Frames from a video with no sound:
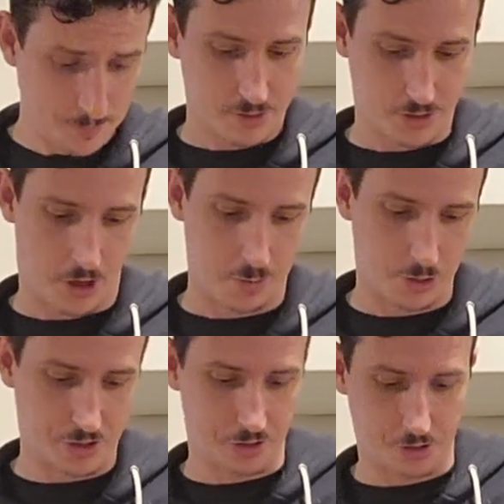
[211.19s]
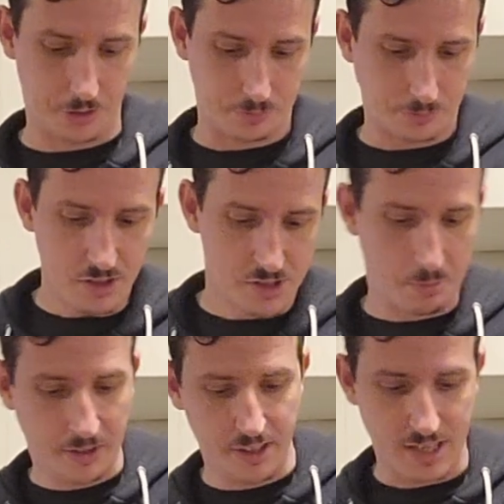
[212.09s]
So I'm going to
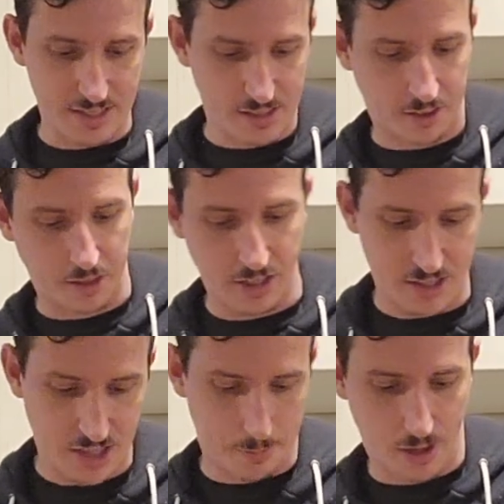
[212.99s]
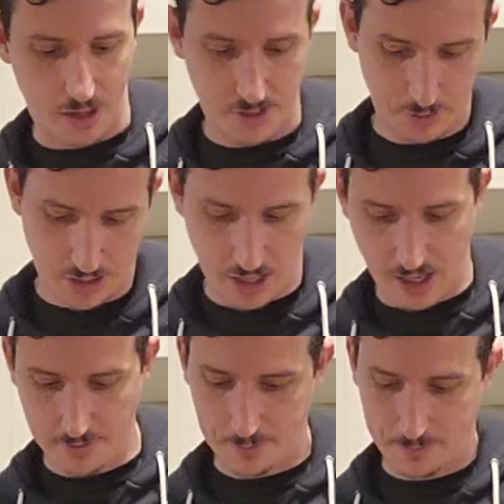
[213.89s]
spread this as thin as I possibly can.